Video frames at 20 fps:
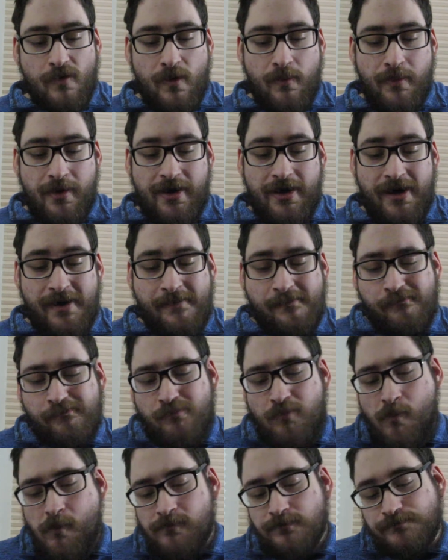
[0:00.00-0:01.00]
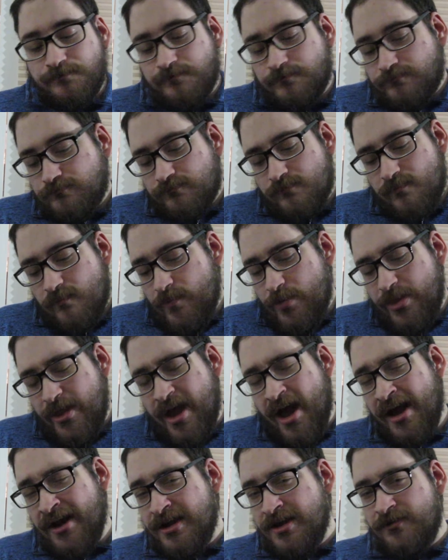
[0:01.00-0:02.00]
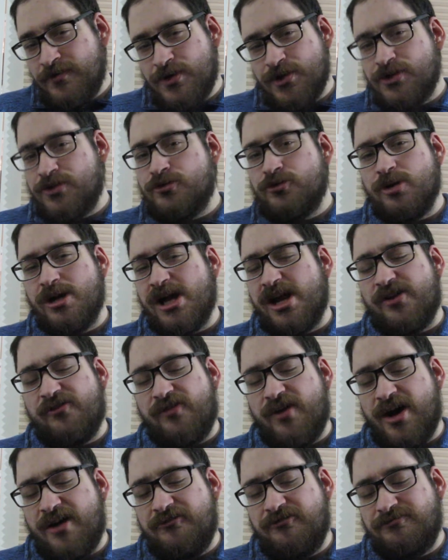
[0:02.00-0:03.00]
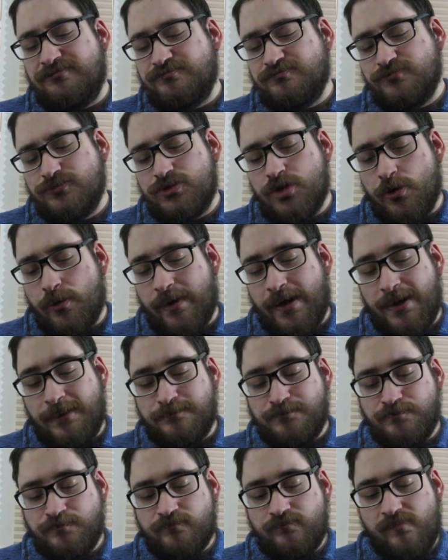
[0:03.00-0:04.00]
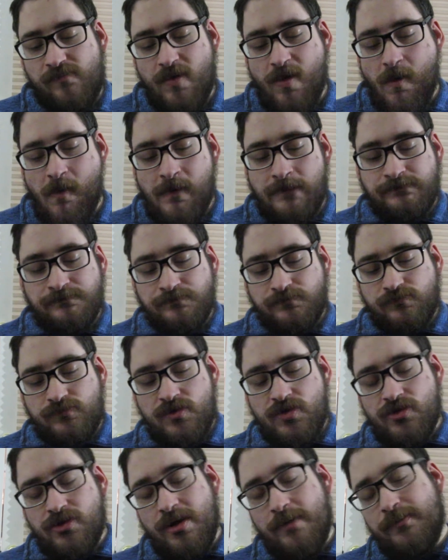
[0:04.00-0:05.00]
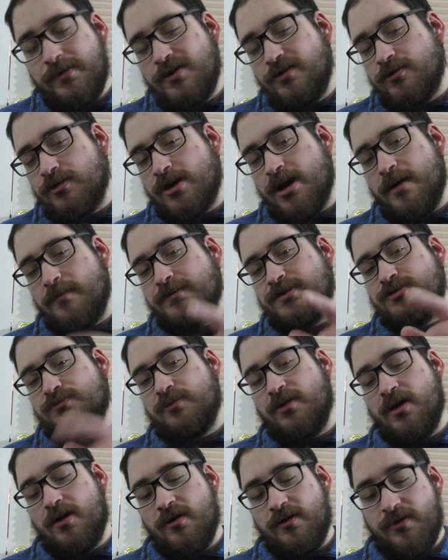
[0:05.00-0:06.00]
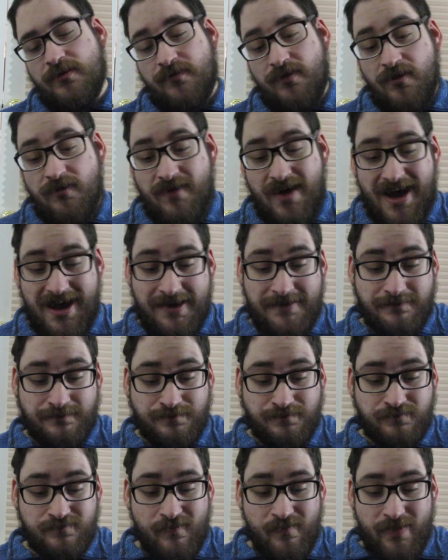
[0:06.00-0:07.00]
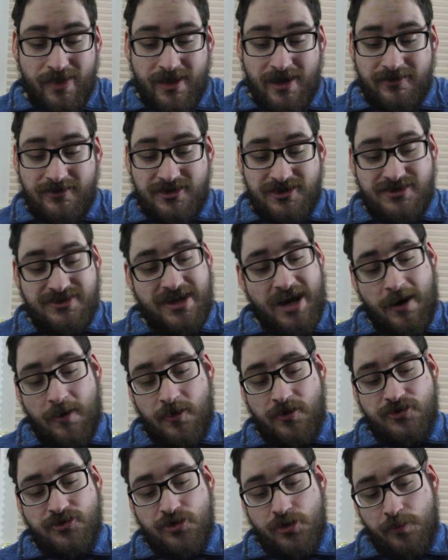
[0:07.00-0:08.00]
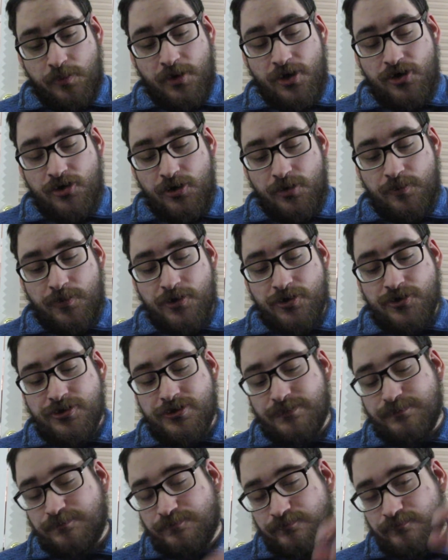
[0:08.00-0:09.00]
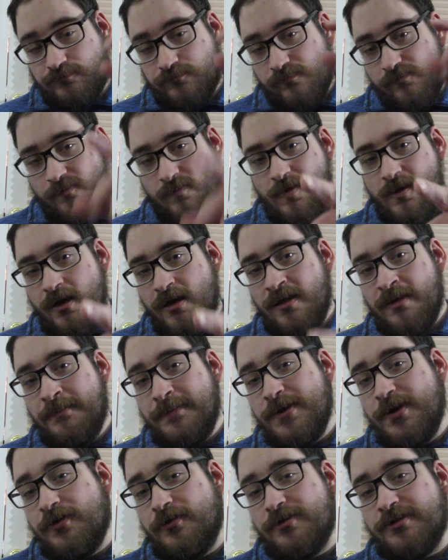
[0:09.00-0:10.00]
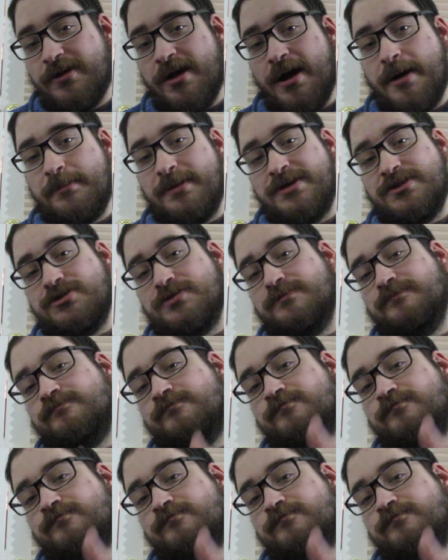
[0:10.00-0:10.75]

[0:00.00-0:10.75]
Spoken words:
But, I'd give it a 3 out of 5. It's okay. So let me know in the comments below if you've had these sour super dupers. Let me know in the comments.